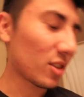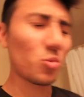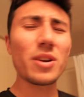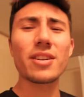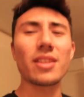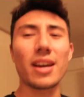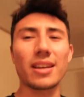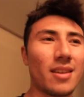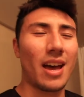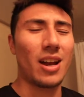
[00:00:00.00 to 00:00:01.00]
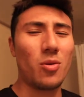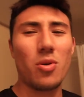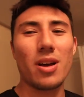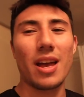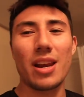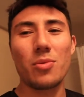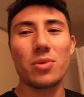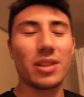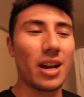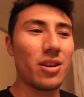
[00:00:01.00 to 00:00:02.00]
It's weird, like, I don't want
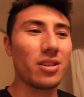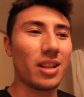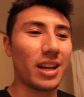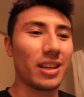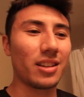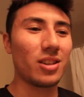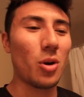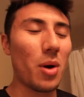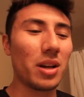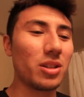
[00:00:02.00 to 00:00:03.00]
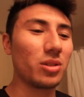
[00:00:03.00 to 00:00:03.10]
anyone there to like know I do